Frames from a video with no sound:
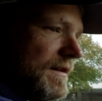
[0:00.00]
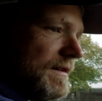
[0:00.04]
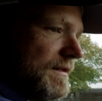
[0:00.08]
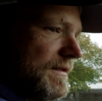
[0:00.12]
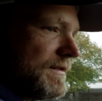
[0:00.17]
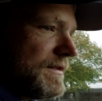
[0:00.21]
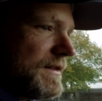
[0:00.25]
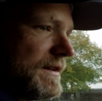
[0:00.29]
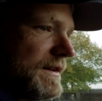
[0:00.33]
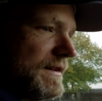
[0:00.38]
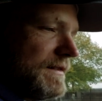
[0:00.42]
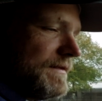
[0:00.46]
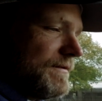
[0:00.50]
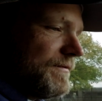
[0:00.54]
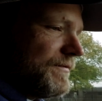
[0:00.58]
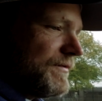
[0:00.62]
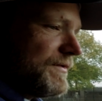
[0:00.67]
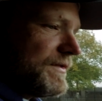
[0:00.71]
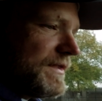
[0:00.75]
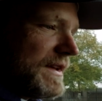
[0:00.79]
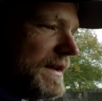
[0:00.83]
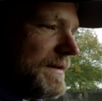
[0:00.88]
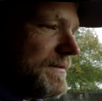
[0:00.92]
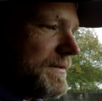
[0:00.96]
See,
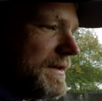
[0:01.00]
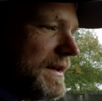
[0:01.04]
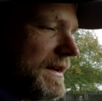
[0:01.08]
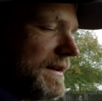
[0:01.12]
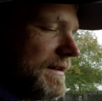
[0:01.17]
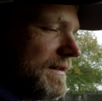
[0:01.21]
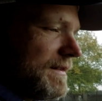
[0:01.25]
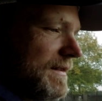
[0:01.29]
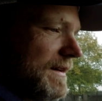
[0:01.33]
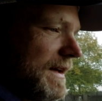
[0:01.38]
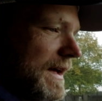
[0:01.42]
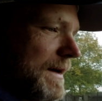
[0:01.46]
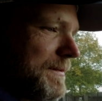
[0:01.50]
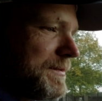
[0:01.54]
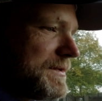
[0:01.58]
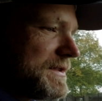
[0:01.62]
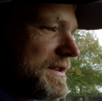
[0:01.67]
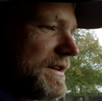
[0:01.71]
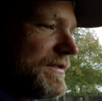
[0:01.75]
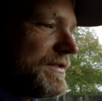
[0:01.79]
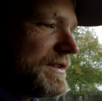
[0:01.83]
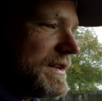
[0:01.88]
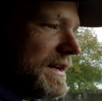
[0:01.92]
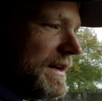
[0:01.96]
same thing happens
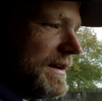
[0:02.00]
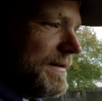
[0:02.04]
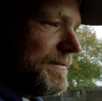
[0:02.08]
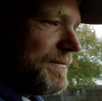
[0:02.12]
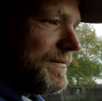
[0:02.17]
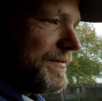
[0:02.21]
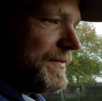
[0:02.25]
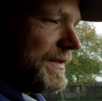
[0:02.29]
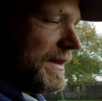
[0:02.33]
every time.